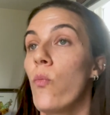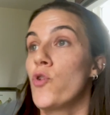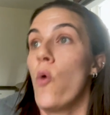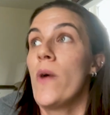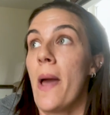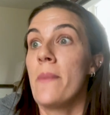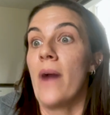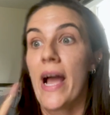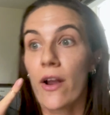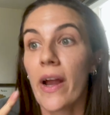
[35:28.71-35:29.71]
don't want it
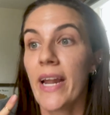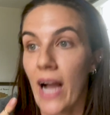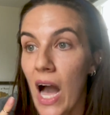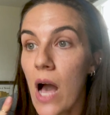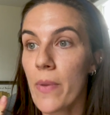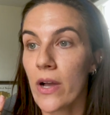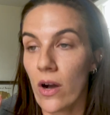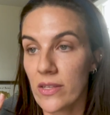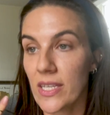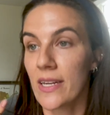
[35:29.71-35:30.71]
migrating up and
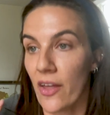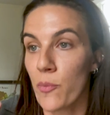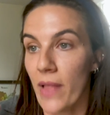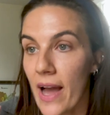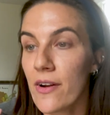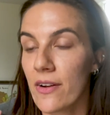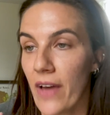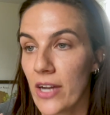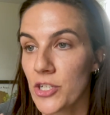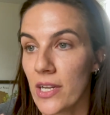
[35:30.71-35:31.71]
causing another bladder
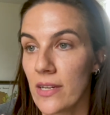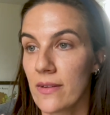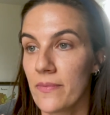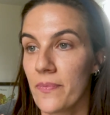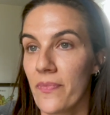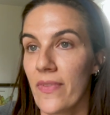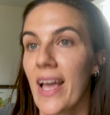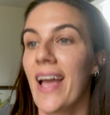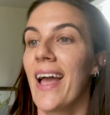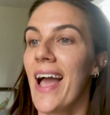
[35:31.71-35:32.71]
infection.
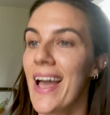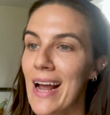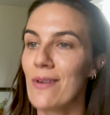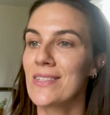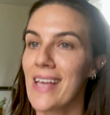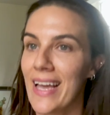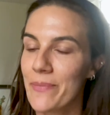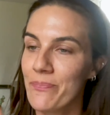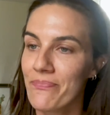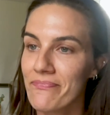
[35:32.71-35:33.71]
And I was
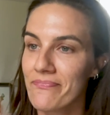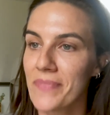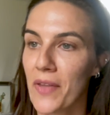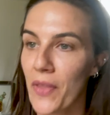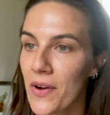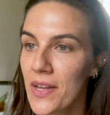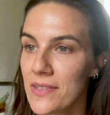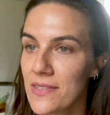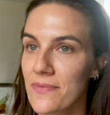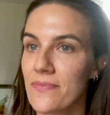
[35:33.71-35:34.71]
like, there it
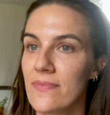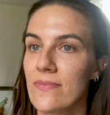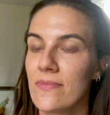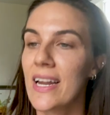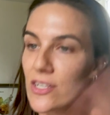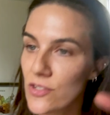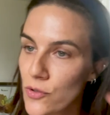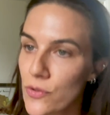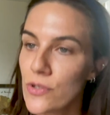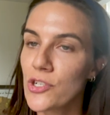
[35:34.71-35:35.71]
is. That
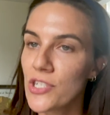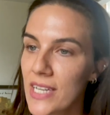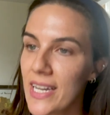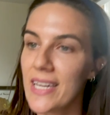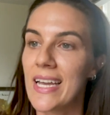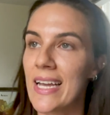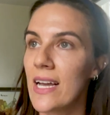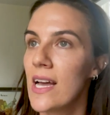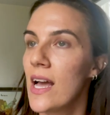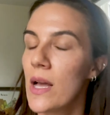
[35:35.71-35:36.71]

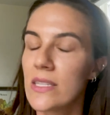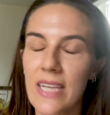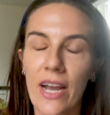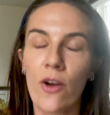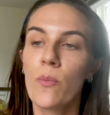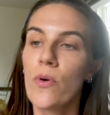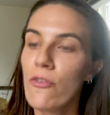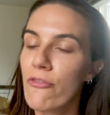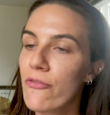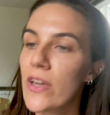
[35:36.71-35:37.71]
excruciating,
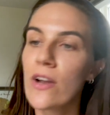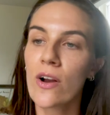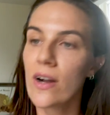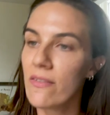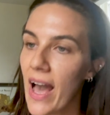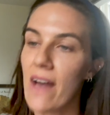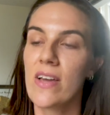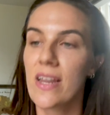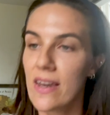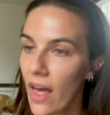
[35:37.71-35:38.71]
terrible fear of
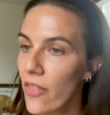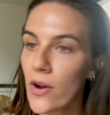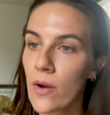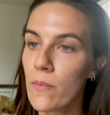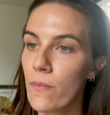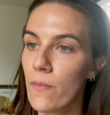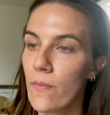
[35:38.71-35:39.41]
having another